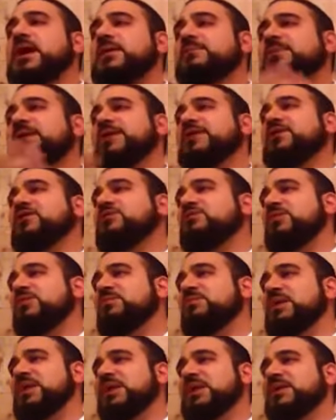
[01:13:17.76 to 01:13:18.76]
I'm not a human
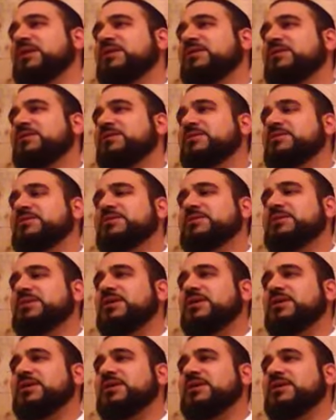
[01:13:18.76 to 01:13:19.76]
being.
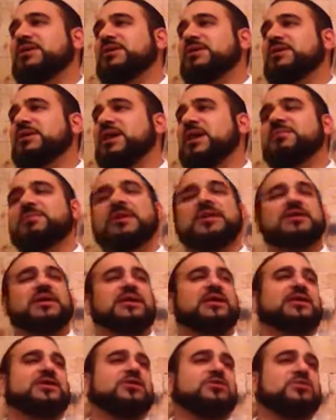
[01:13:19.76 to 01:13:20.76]
I'm not
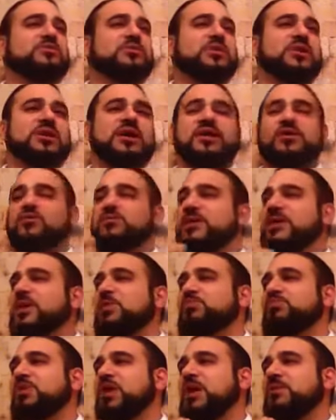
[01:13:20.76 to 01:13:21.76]
like a human being. I don't make a
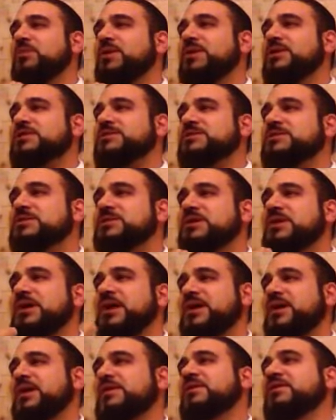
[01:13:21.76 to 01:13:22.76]
promise
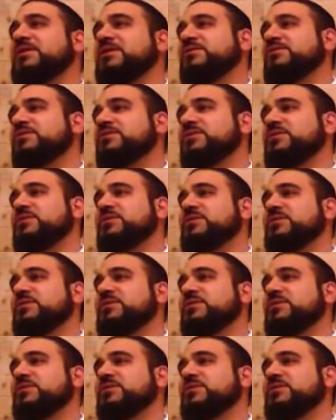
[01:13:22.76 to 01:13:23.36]
and not deliver.